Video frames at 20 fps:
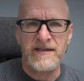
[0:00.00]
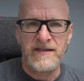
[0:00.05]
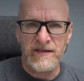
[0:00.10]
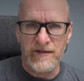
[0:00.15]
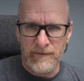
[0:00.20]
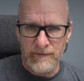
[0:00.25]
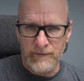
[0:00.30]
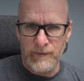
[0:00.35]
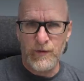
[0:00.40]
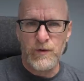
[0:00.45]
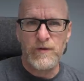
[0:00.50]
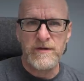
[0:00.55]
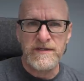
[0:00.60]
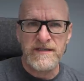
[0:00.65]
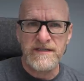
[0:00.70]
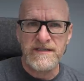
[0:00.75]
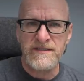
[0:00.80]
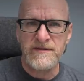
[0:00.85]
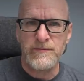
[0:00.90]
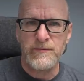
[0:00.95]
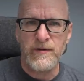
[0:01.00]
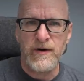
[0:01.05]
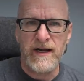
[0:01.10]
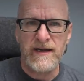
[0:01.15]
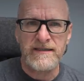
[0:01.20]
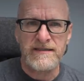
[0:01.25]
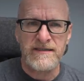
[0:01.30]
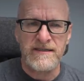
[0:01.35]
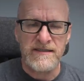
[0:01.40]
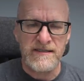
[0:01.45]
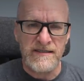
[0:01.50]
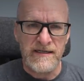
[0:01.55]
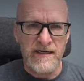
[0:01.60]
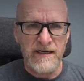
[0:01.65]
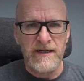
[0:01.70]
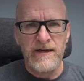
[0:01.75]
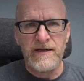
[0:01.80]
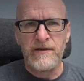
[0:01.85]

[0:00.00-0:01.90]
and the importance of practice